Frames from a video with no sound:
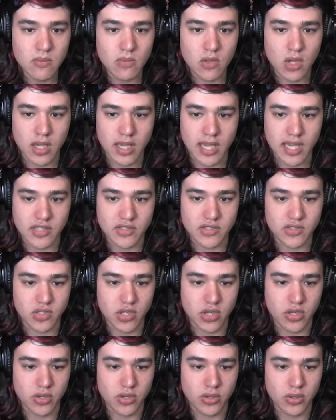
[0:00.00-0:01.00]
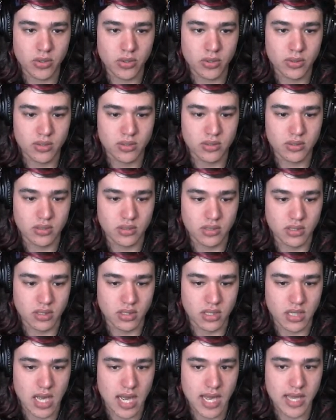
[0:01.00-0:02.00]
Okay, so...
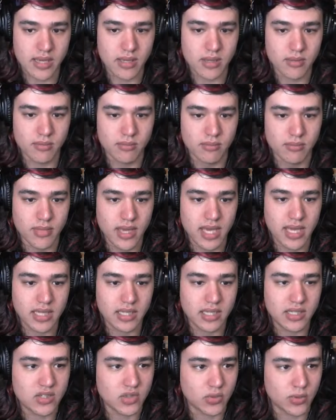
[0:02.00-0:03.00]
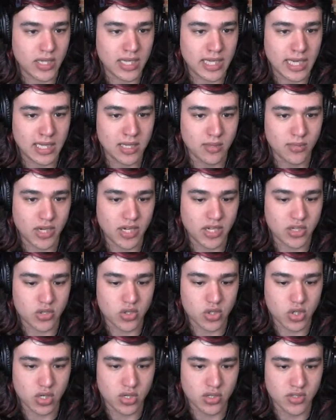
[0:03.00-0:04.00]
I may need to recalibrate
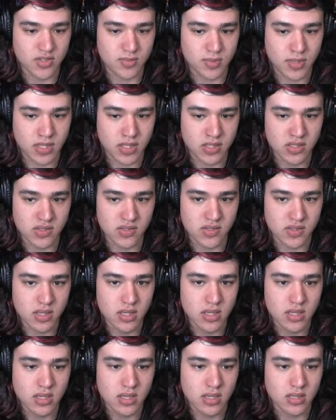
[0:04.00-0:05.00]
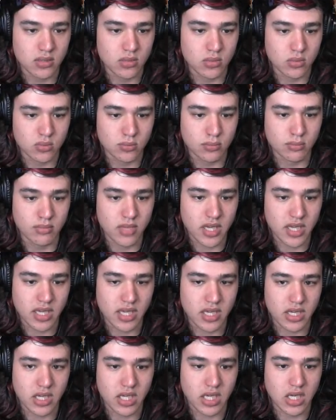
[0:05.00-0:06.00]
controls because... My
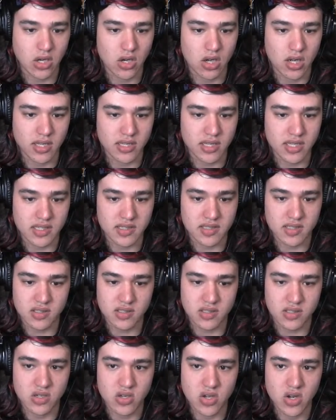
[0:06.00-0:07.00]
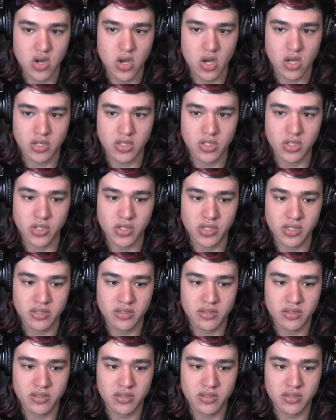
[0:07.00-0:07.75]
god, this is not good.